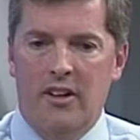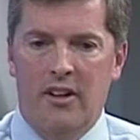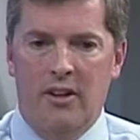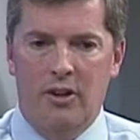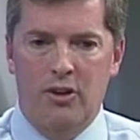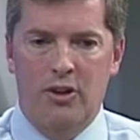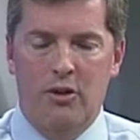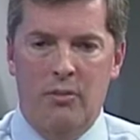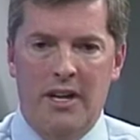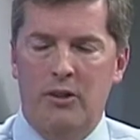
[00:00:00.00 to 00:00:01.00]
uh, you know,
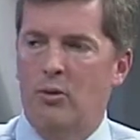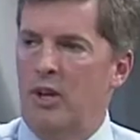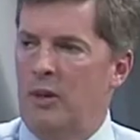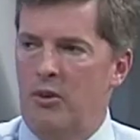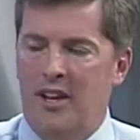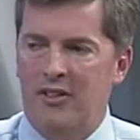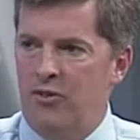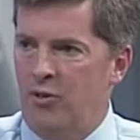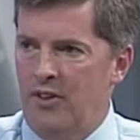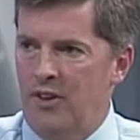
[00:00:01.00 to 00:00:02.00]
manual labor, that
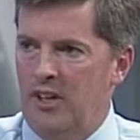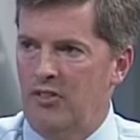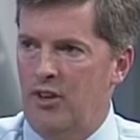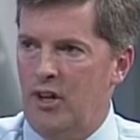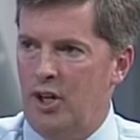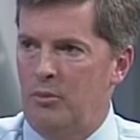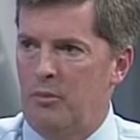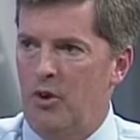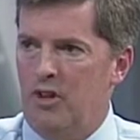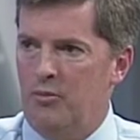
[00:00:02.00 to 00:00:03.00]
sort of thing is not going to be
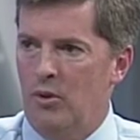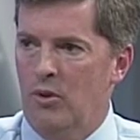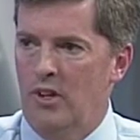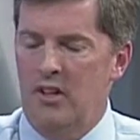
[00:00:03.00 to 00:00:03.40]
possible.